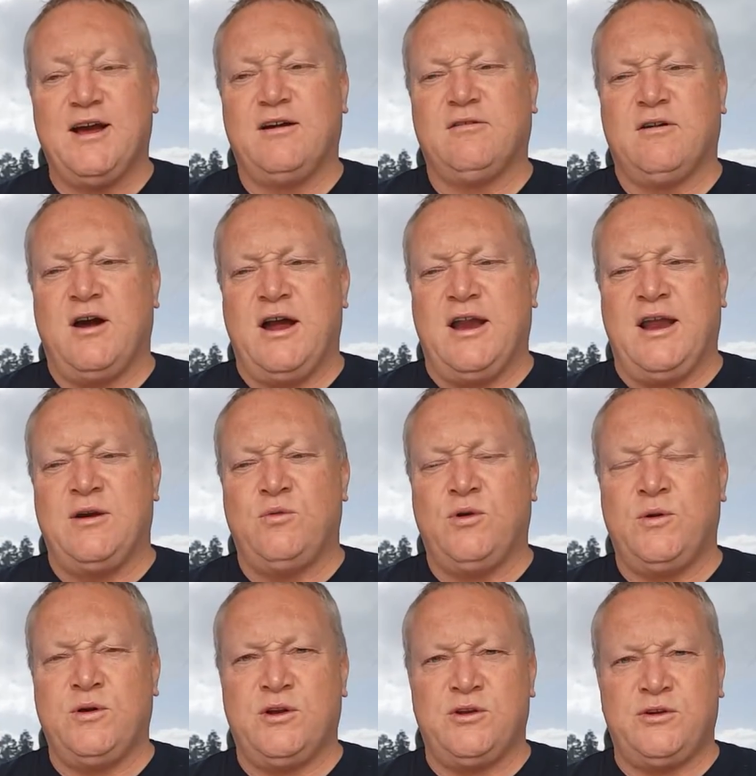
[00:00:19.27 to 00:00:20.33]
Alright, and
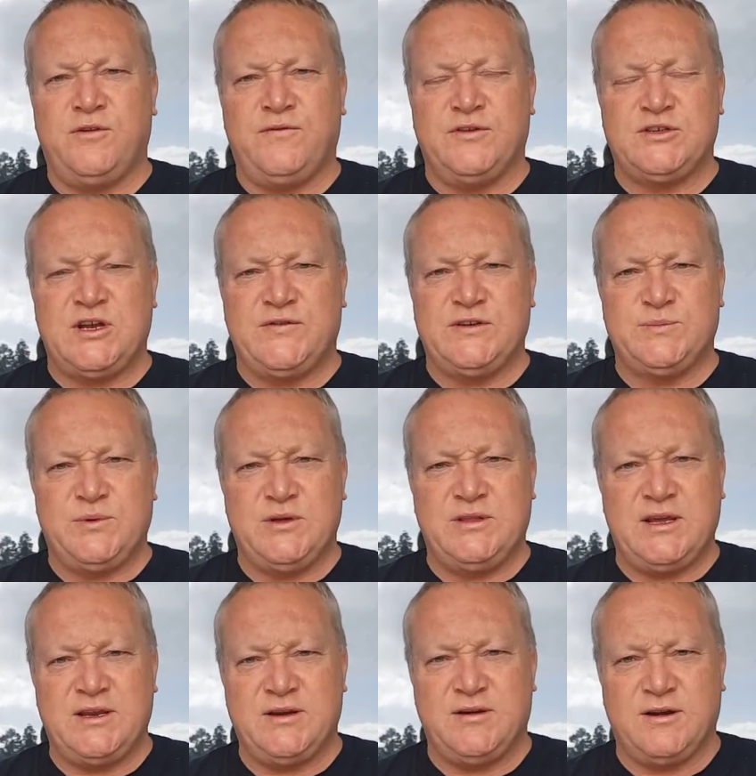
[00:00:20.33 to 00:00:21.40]
what are we going to do for Sophie's
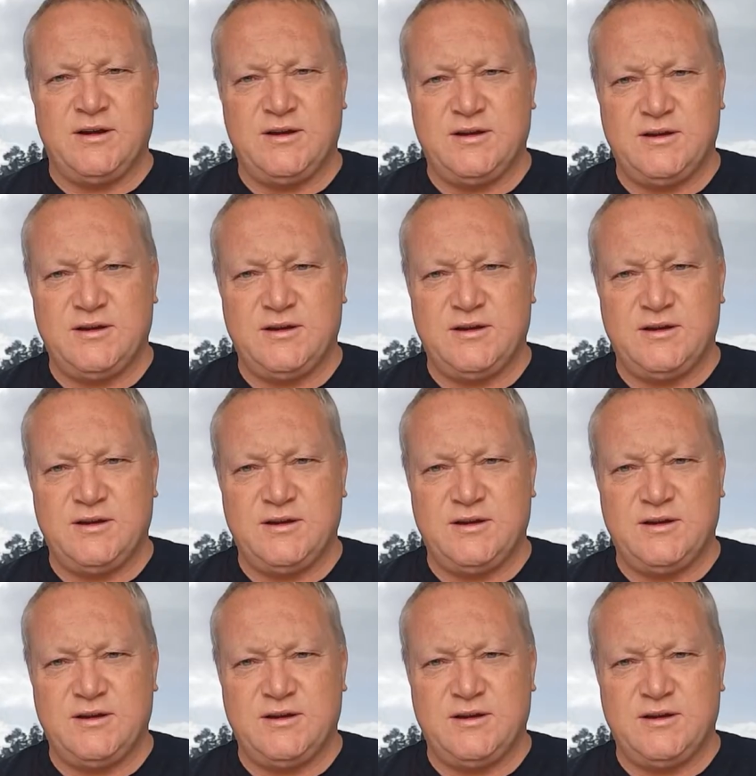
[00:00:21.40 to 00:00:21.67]
birthday tonight?